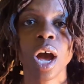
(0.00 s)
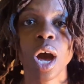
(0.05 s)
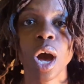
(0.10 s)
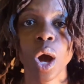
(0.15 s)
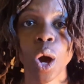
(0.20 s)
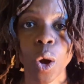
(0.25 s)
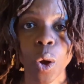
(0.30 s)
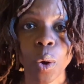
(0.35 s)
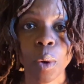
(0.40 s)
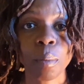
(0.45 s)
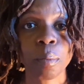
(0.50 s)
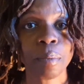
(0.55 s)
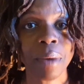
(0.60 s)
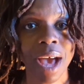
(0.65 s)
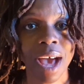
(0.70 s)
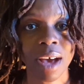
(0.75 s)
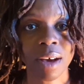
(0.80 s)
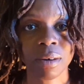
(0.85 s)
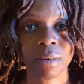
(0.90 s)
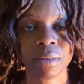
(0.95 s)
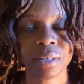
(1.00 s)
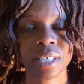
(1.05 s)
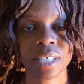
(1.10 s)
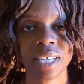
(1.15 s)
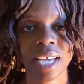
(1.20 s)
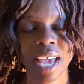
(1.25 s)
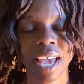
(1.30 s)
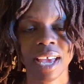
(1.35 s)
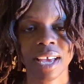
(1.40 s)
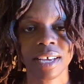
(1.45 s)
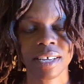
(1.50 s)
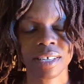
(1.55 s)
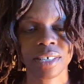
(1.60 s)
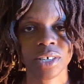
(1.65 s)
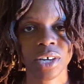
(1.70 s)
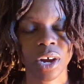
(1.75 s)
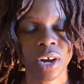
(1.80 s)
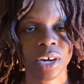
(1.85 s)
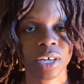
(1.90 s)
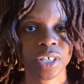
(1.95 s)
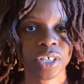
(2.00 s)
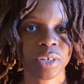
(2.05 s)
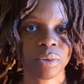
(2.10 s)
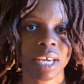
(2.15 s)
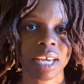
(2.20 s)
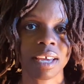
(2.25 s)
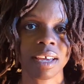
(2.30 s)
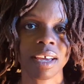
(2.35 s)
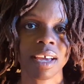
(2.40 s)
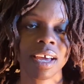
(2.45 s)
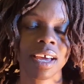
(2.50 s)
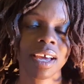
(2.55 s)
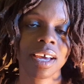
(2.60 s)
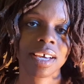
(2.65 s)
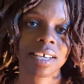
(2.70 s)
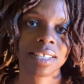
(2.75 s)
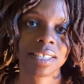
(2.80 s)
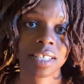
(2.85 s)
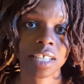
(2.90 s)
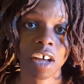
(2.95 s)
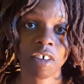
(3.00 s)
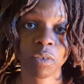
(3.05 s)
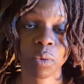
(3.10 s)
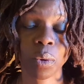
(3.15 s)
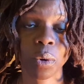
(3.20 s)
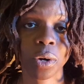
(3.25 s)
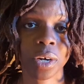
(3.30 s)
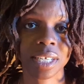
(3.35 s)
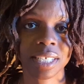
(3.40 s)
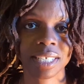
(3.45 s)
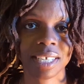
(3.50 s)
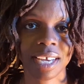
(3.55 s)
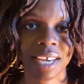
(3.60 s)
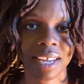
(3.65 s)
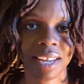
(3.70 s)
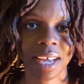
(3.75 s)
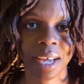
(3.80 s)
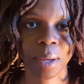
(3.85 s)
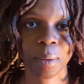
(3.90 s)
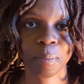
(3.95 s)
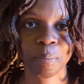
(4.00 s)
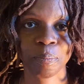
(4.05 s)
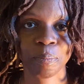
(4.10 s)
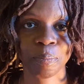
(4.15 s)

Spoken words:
homebound and are doing self-quarantining.